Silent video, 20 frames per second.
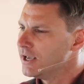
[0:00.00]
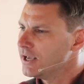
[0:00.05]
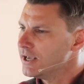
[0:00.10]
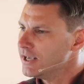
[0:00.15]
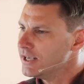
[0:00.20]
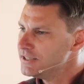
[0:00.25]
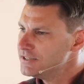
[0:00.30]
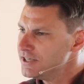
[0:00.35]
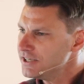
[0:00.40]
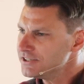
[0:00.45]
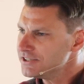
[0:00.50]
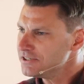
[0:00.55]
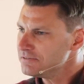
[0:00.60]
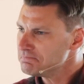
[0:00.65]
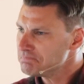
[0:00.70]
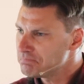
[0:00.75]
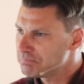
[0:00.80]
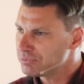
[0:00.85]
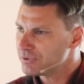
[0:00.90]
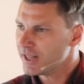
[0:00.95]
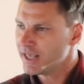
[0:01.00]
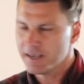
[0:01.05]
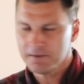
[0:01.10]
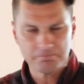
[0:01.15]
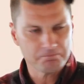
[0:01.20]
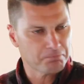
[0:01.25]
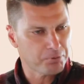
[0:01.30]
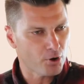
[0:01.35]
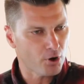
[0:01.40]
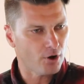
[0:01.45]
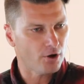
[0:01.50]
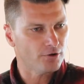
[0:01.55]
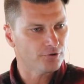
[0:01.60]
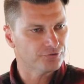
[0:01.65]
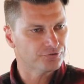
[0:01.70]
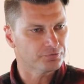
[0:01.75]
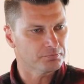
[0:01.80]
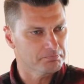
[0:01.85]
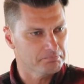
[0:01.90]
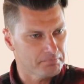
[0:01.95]
he doesn't blame
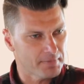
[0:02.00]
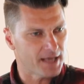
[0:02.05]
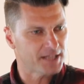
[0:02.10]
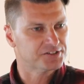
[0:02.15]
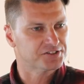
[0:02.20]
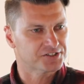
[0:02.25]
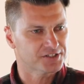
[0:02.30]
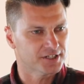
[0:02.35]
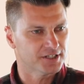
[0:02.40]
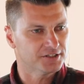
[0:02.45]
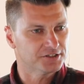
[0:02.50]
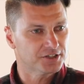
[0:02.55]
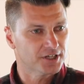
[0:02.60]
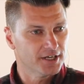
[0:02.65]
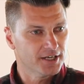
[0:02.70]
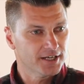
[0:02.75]
Paul's message.